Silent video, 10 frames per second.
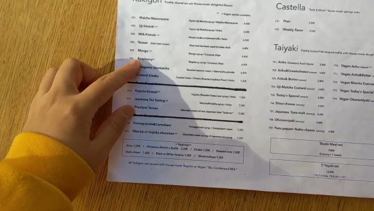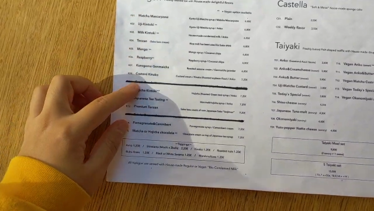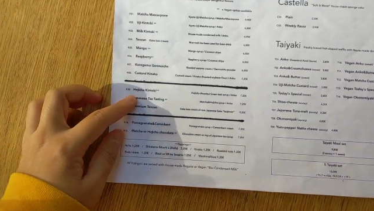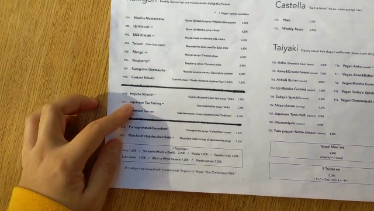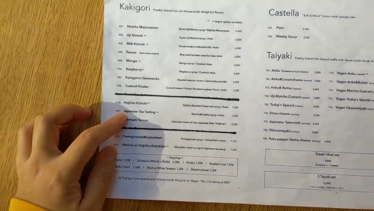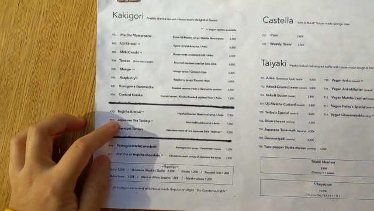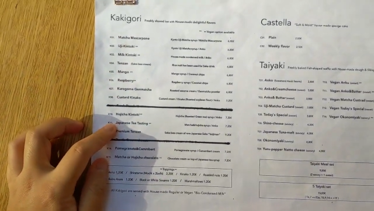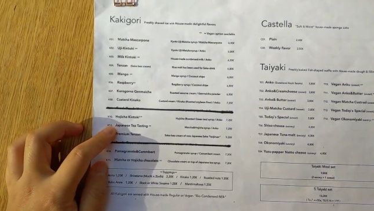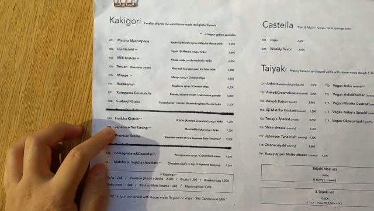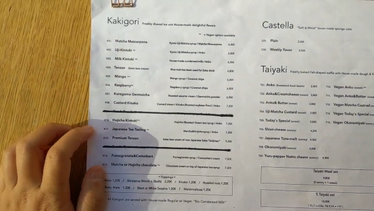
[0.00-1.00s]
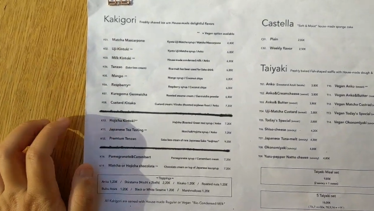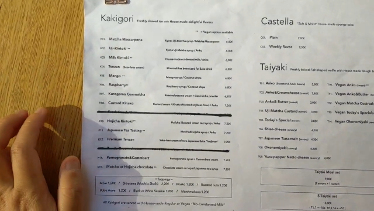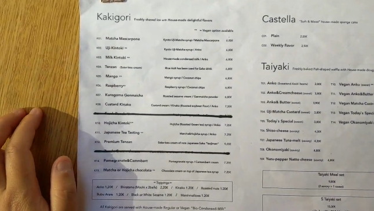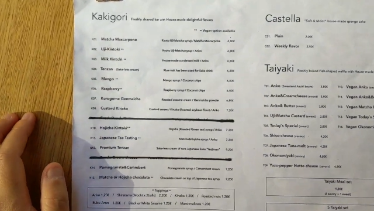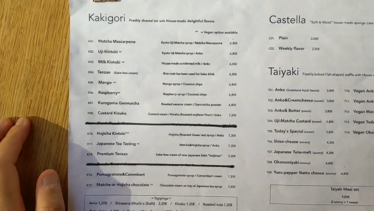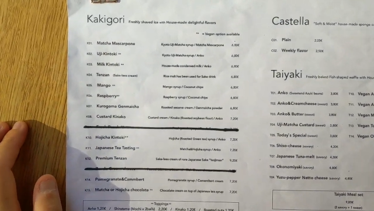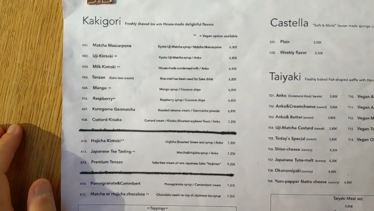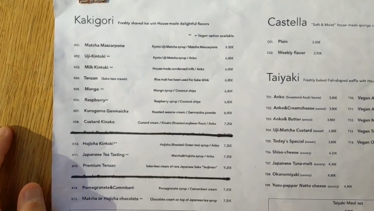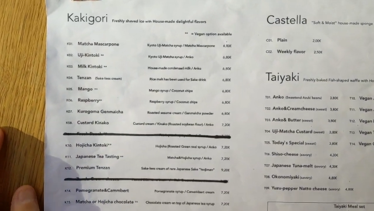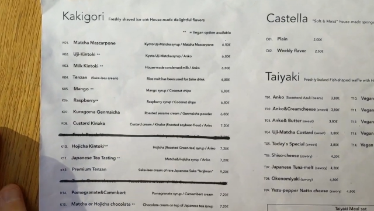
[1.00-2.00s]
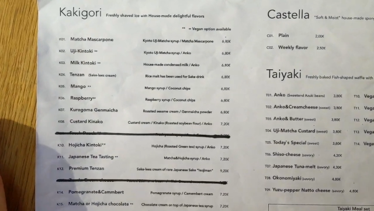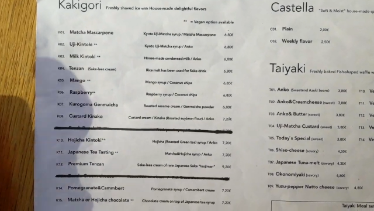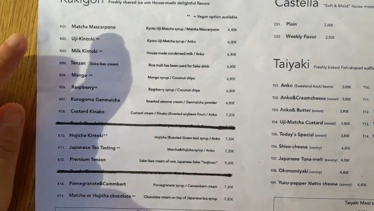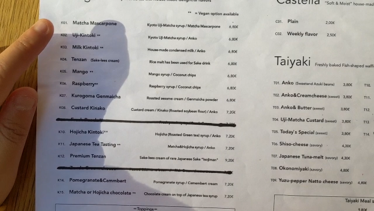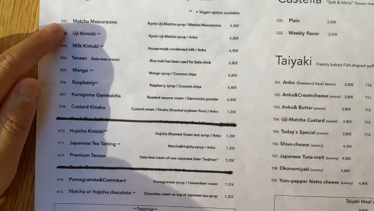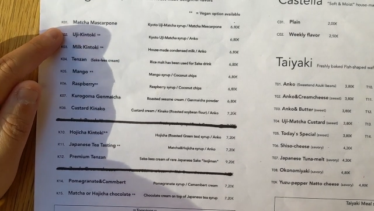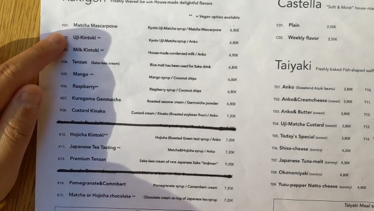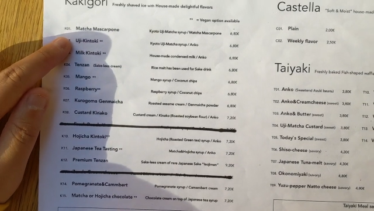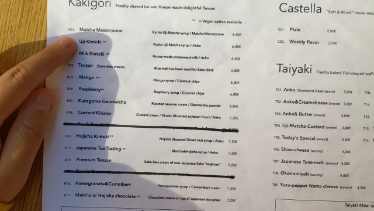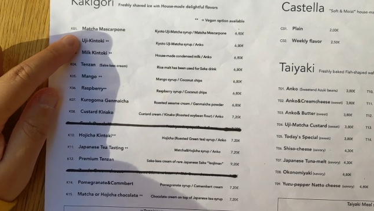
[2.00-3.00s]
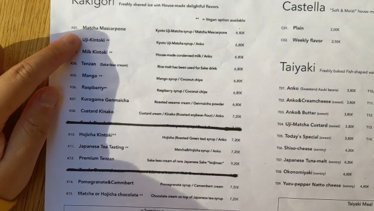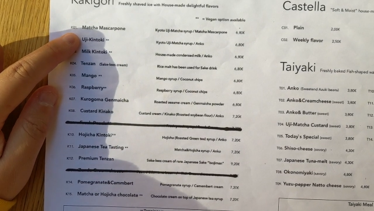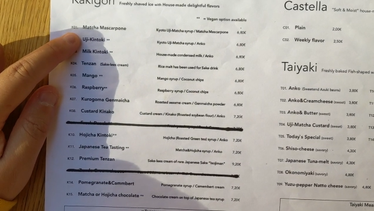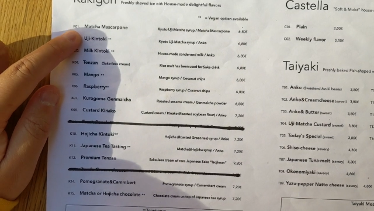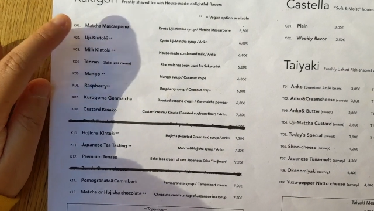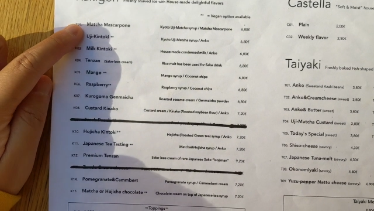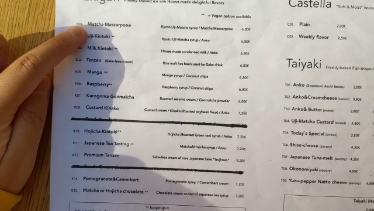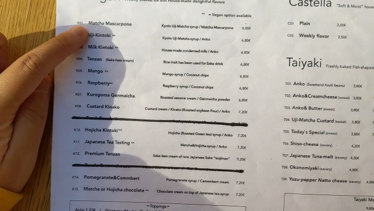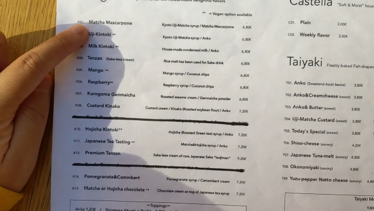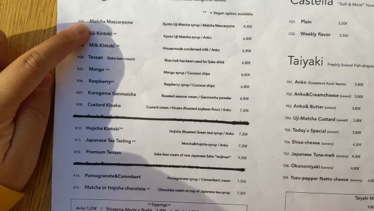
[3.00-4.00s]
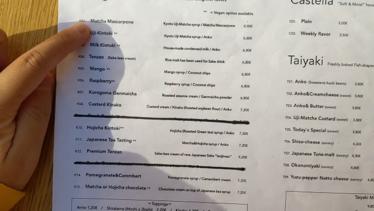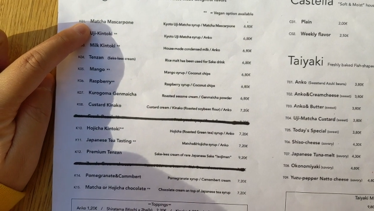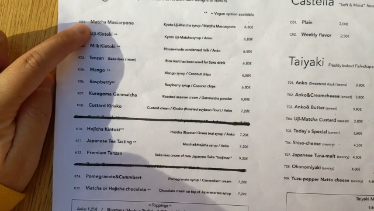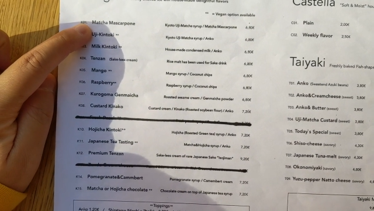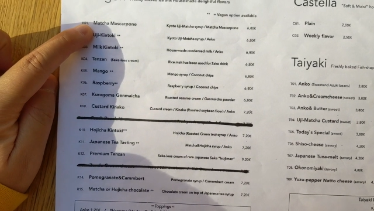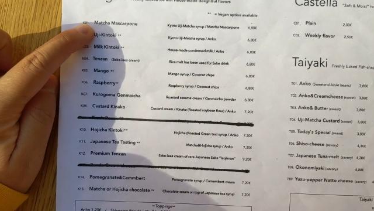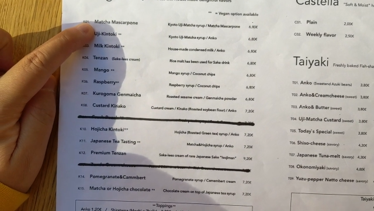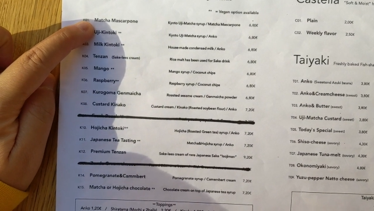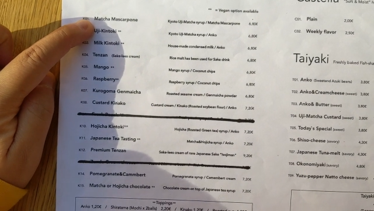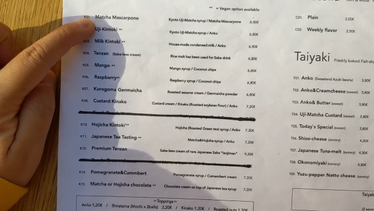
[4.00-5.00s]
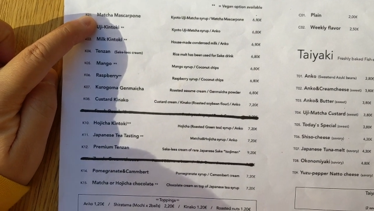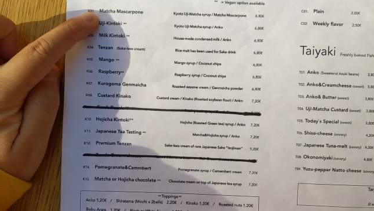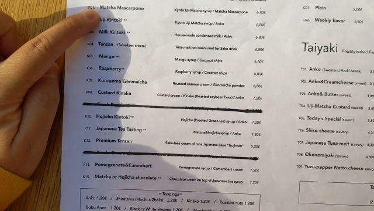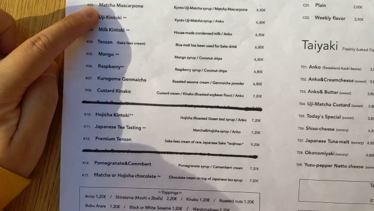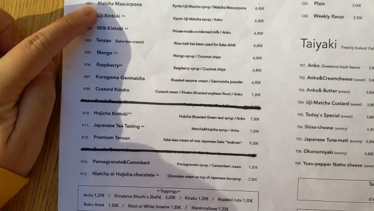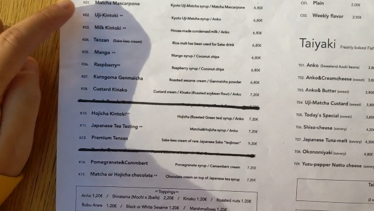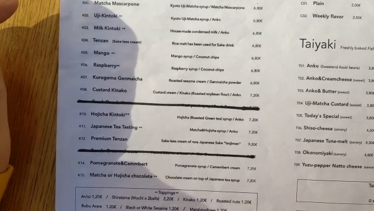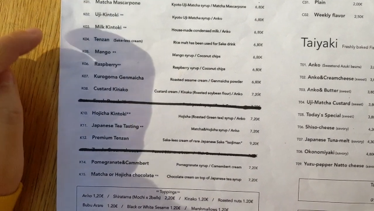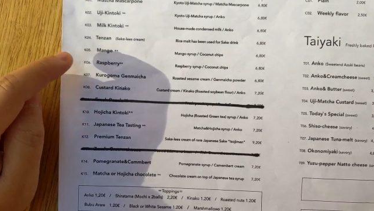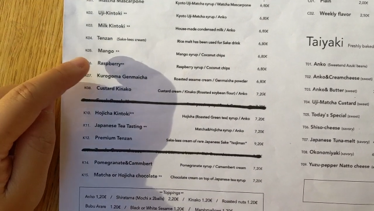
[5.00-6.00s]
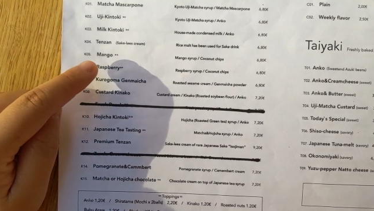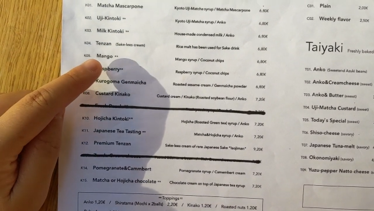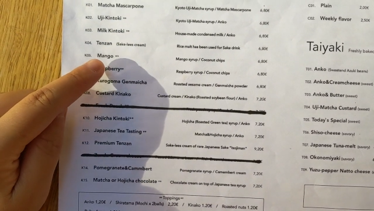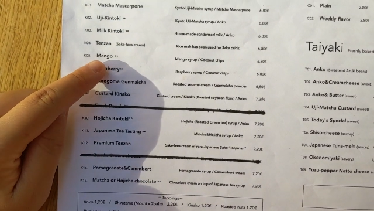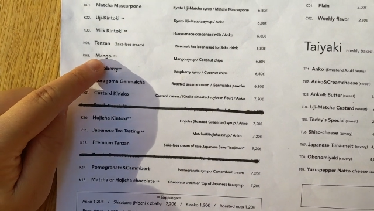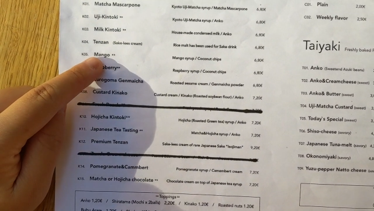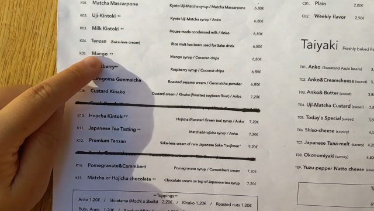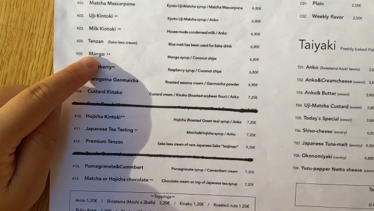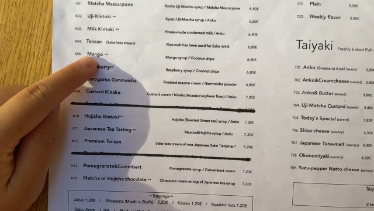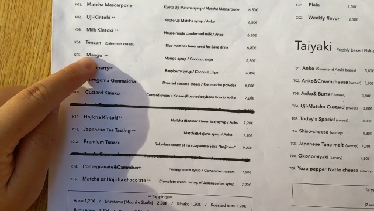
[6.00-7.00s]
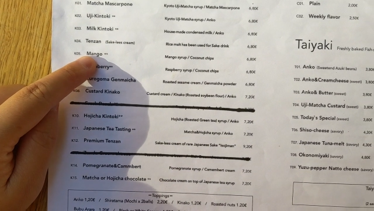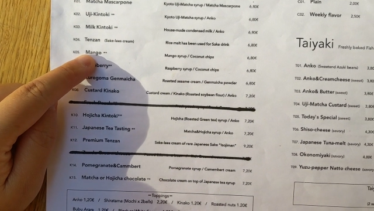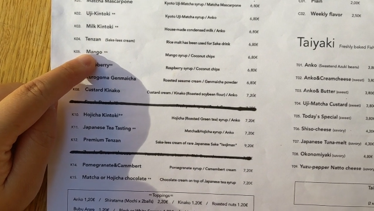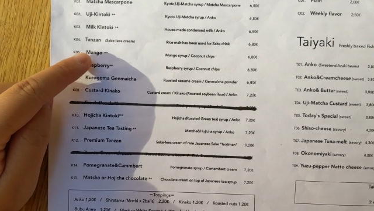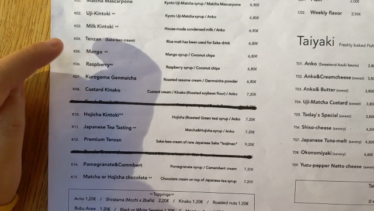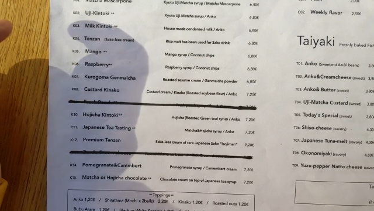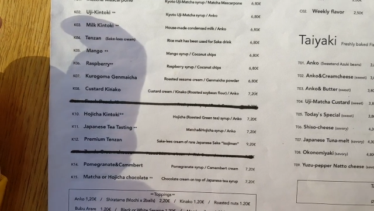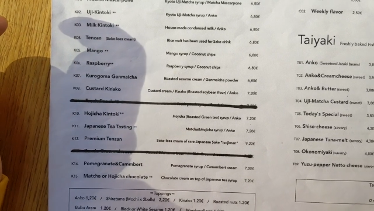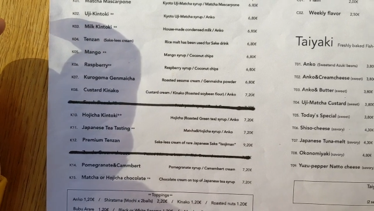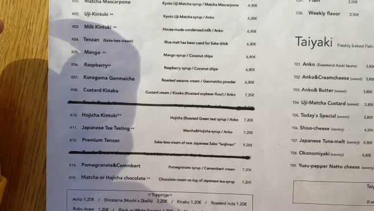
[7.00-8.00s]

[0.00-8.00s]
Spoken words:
(no speaker visible)